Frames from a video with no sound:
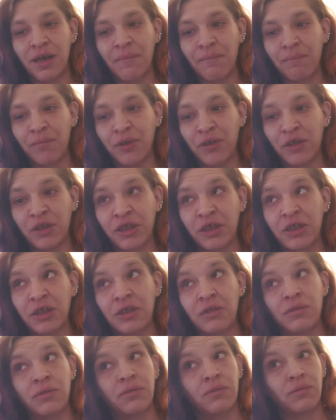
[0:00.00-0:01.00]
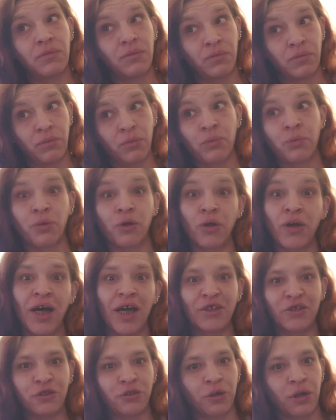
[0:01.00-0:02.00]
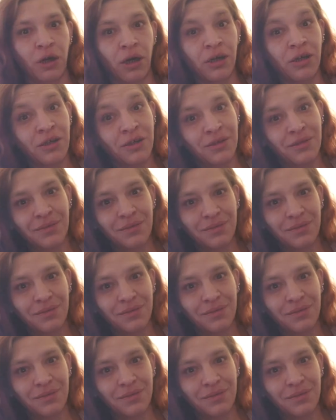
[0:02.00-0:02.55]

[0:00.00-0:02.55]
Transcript: I'm feeling real high strong.